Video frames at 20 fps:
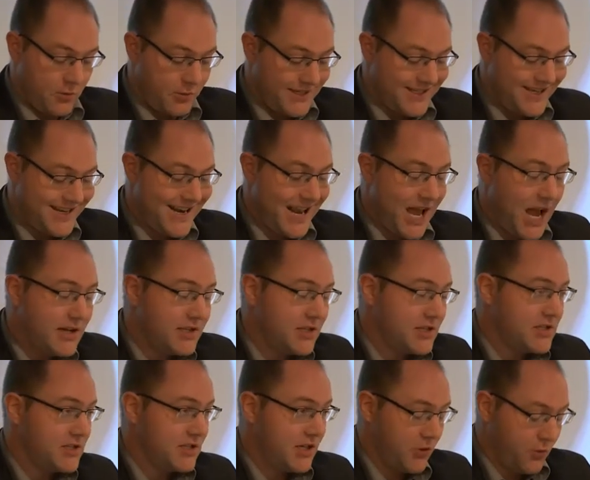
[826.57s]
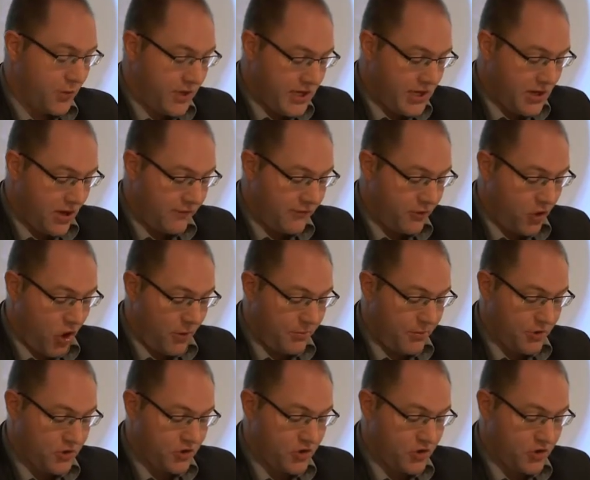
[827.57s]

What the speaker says: with the largest degree of copper